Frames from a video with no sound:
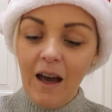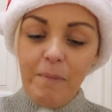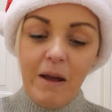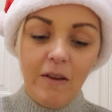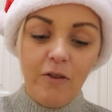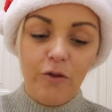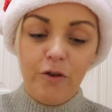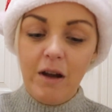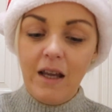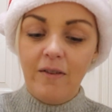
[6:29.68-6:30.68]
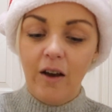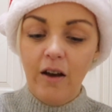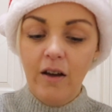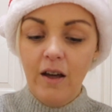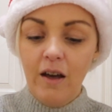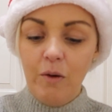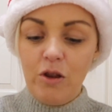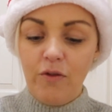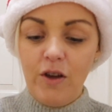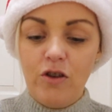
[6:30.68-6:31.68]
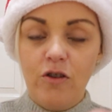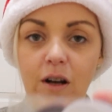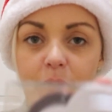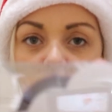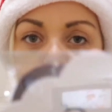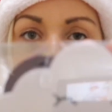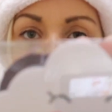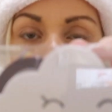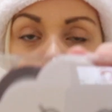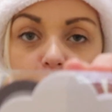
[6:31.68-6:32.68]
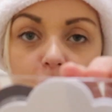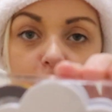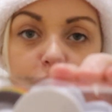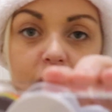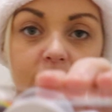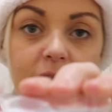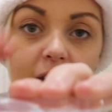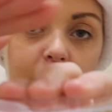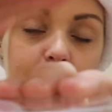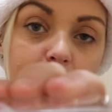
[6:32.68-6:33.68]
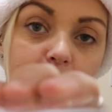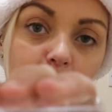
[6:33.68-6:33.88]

I picked this up for Rita, which I think she's going to absolutely love for her dressing table.